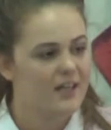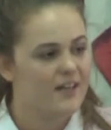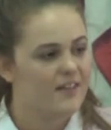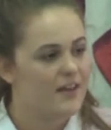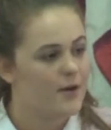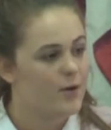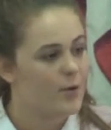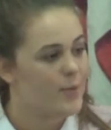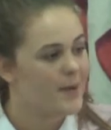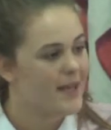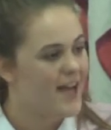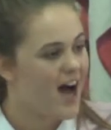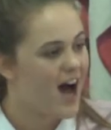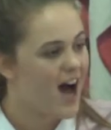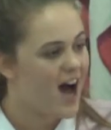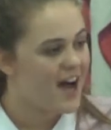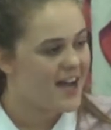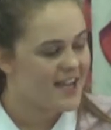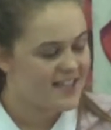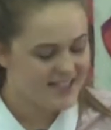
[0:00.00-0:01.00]
There will be
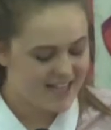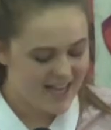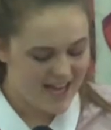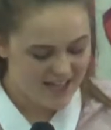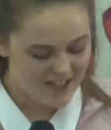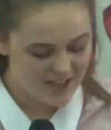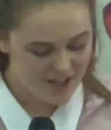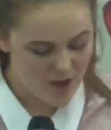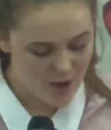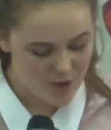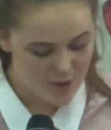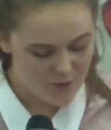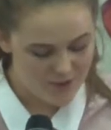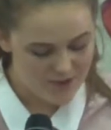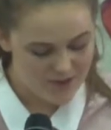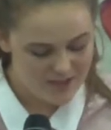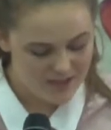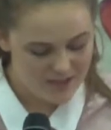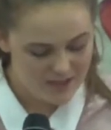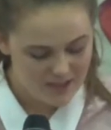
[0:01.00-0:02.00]
highs and
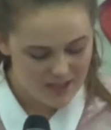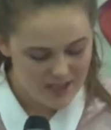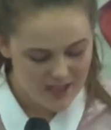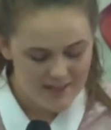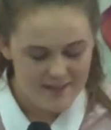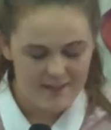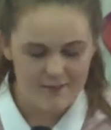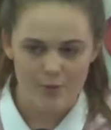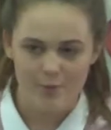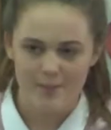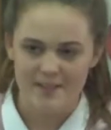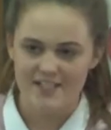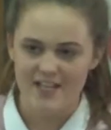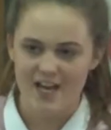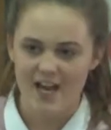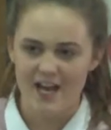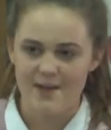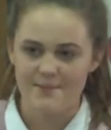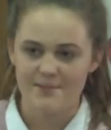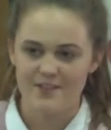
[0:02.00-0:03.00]
lows, there will be
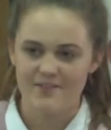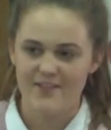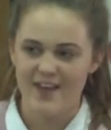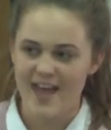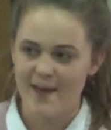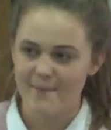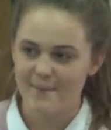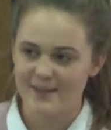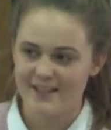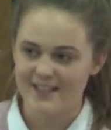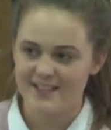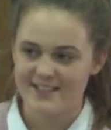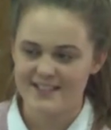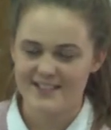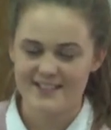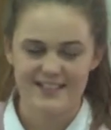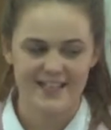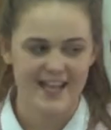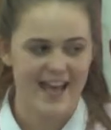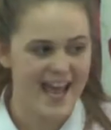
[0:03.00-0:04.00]
times of
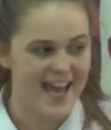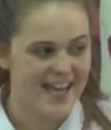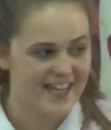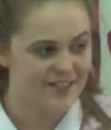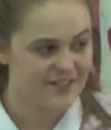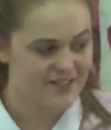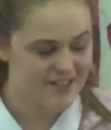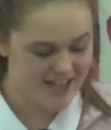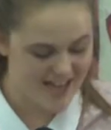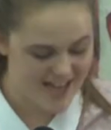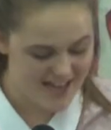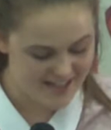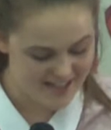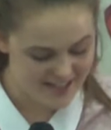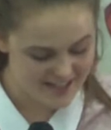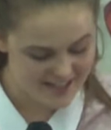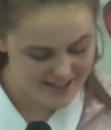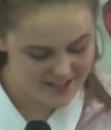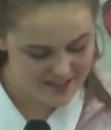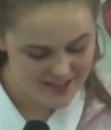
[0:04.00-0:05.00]
happiness and of
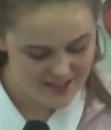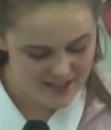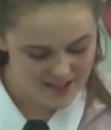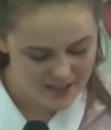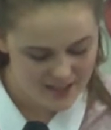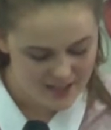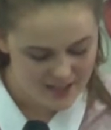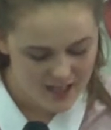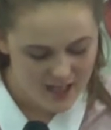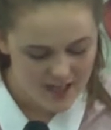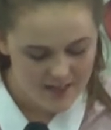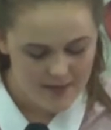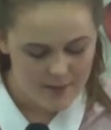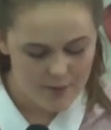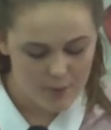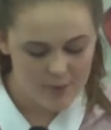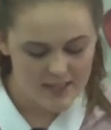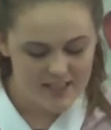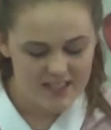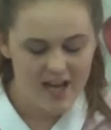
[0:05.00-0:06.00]
sadness. There
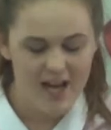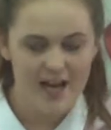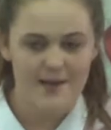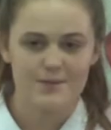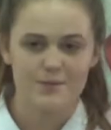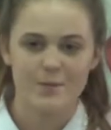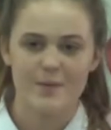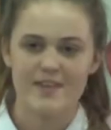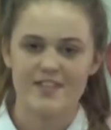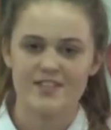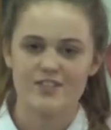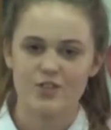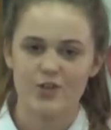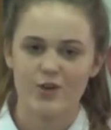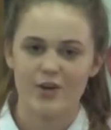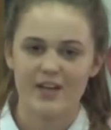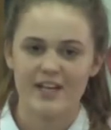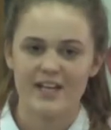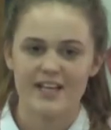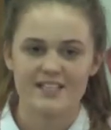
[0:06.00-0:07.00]
will be times where the
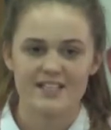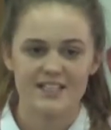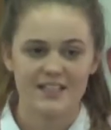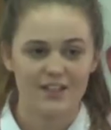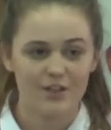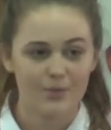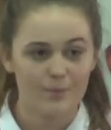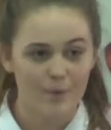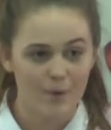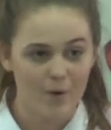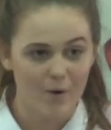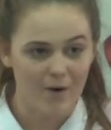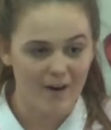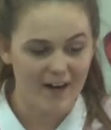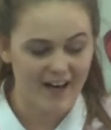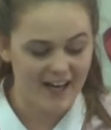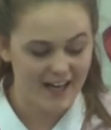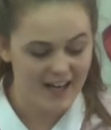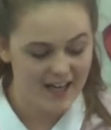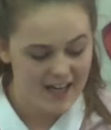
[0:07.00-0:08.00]
story gets a little
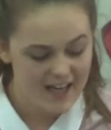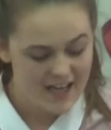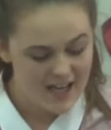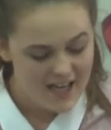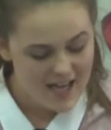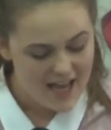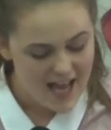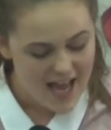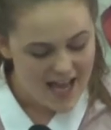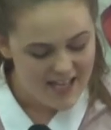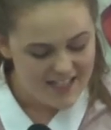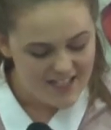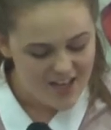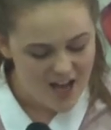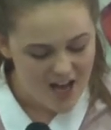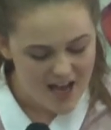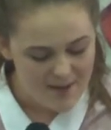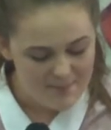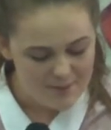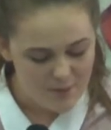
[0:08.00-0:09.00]
boring and
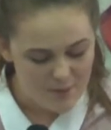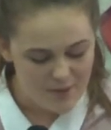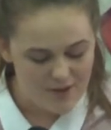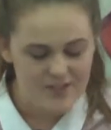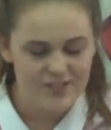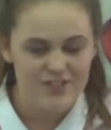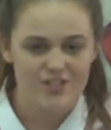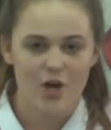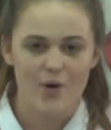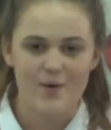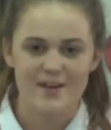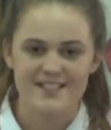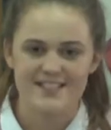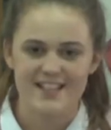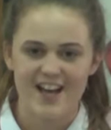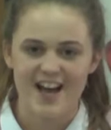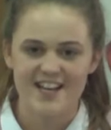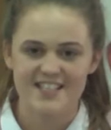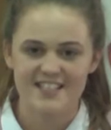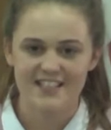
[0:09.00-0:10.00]
times where it's so
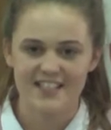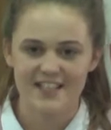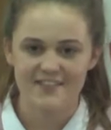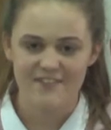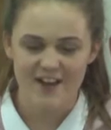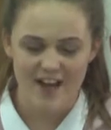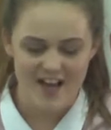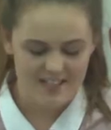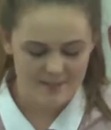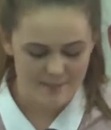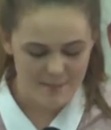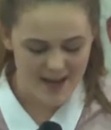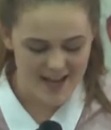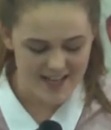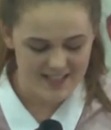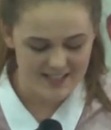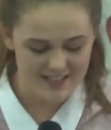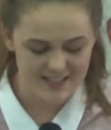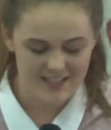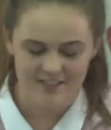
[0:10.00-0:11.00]
excitingly fast
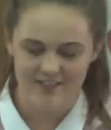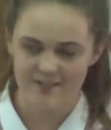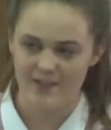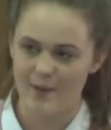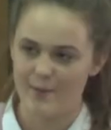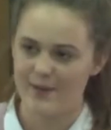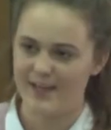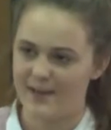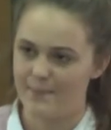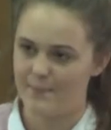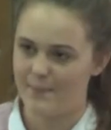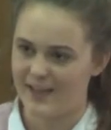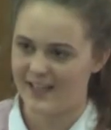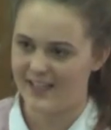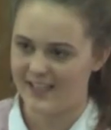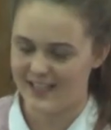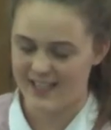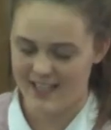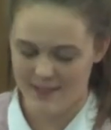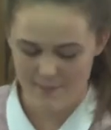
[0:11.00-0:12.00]
paced that we can
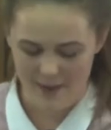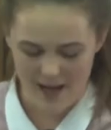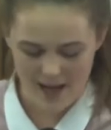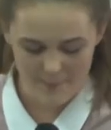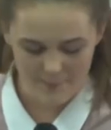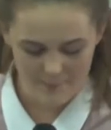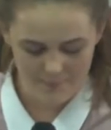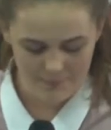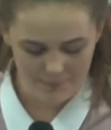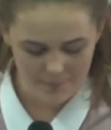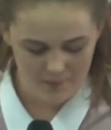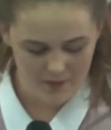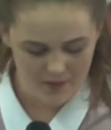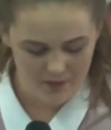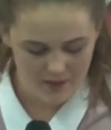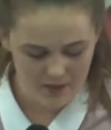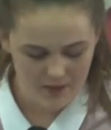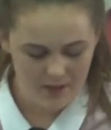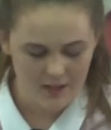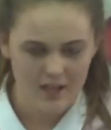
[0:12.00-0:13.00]
barely keep up.
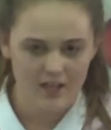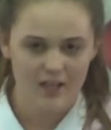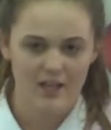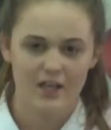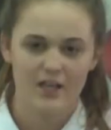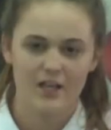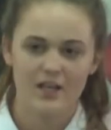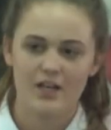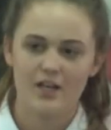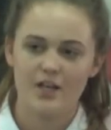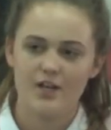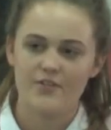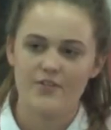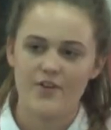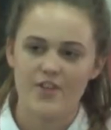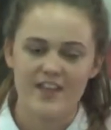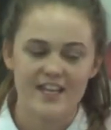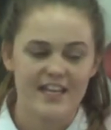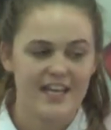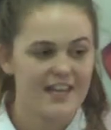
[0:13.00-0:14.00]
For
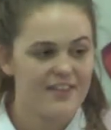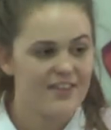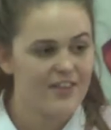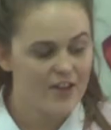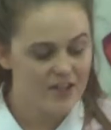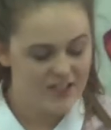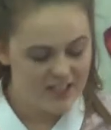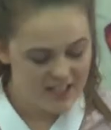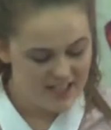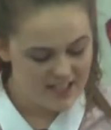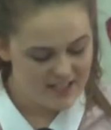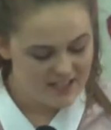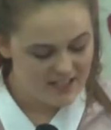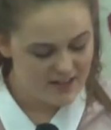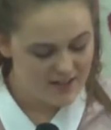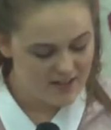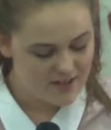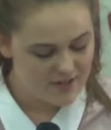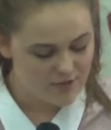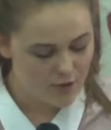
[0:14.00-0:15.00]
the year 13s
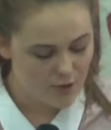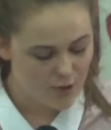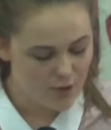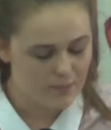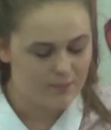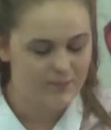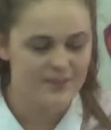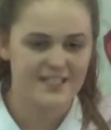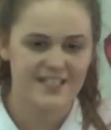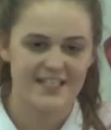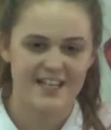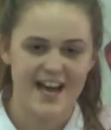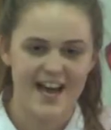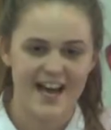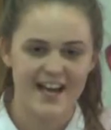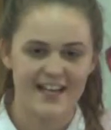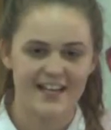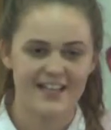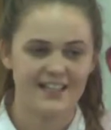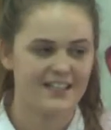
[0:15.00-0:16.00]
in this room,
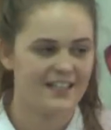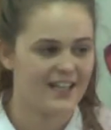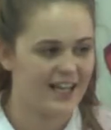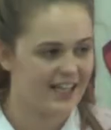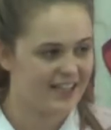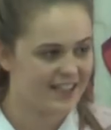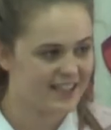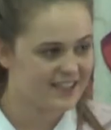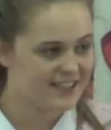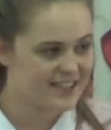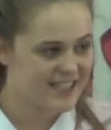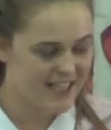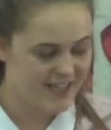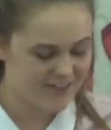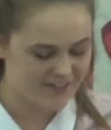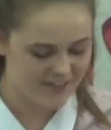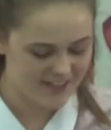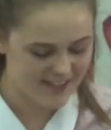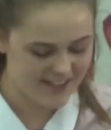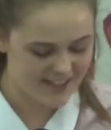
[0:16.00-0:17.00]
today, a little
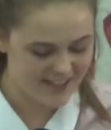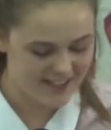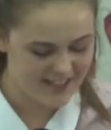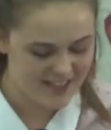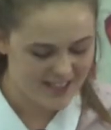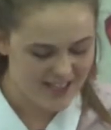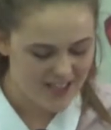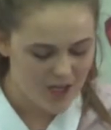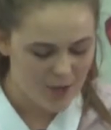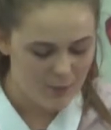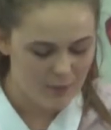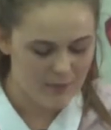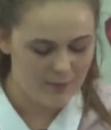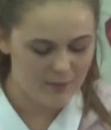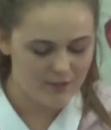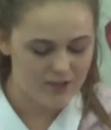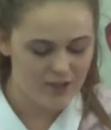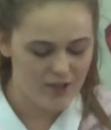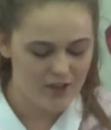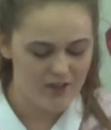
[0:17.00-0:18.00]
tearfully, we
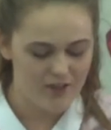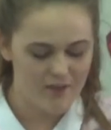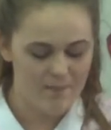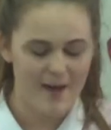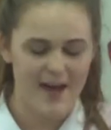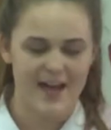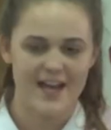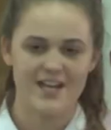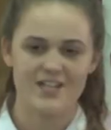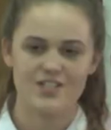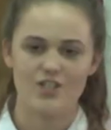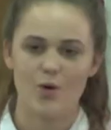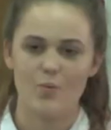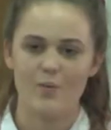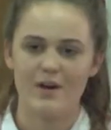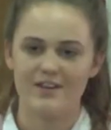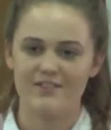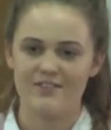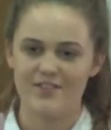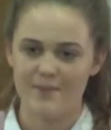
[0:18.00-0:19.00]
will turn the page on
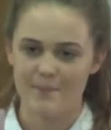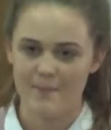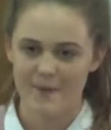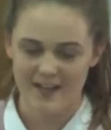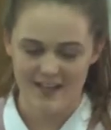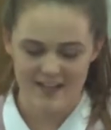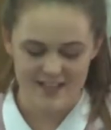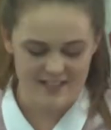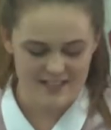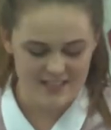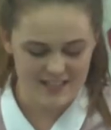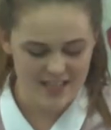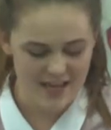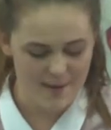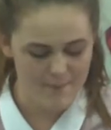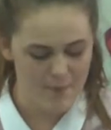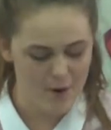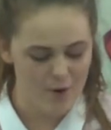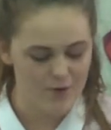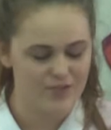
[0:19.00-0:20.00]
one of the biggest
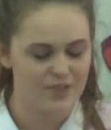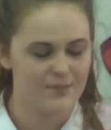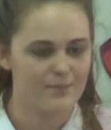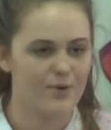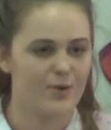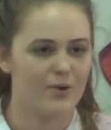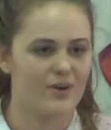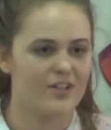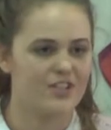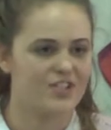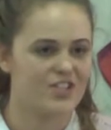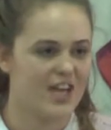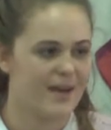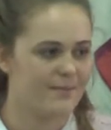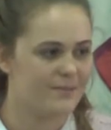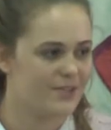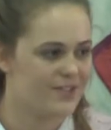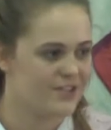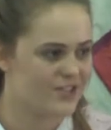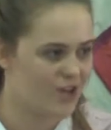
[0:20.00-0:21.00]
and most important
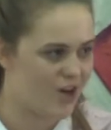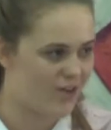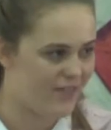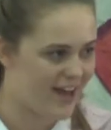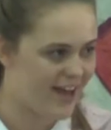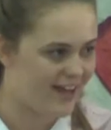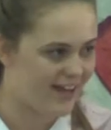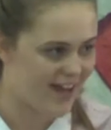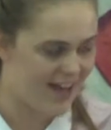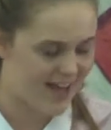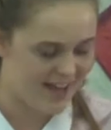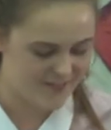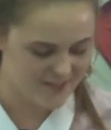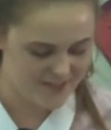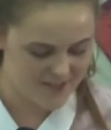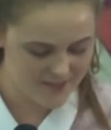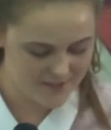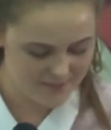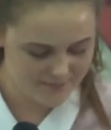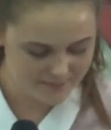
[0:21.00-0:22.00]
chapters of our
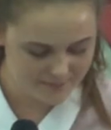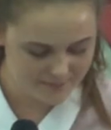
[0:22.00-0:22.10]
lives.